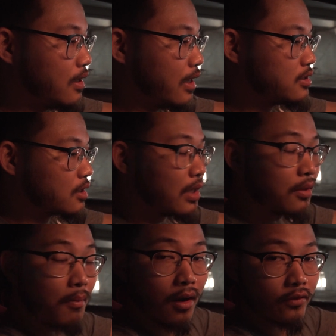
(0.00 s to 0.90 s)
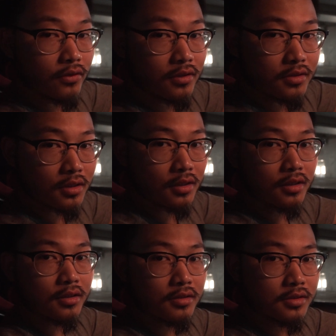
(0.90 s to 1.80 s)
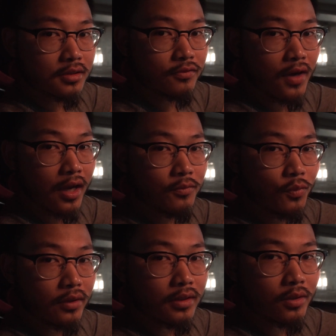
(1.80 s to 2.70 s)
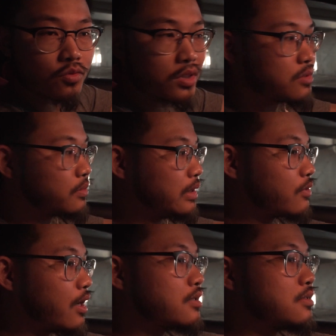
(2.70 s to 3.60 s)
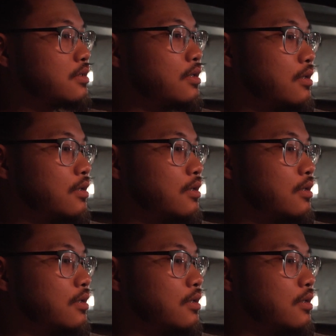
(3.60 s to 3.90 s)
about a month to find one that was reasonably priced,